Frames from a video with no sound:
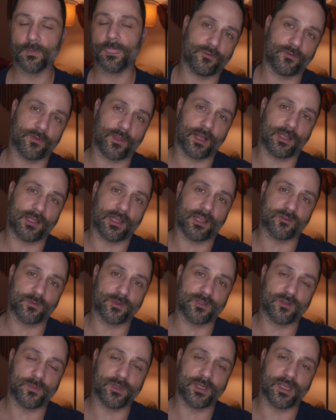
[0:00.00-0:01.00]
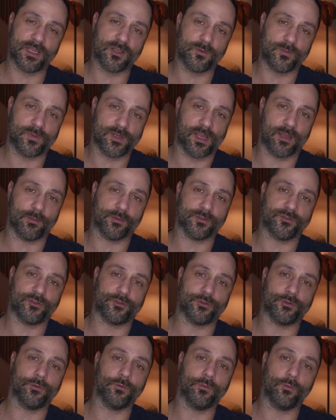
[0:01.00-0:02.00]
so that allows me to begin to be able
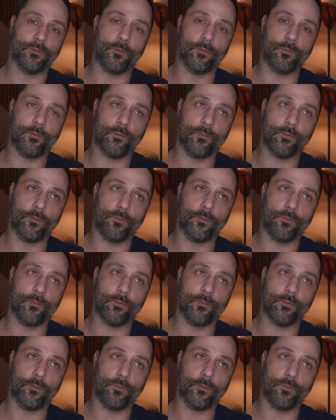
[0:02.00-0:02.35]
to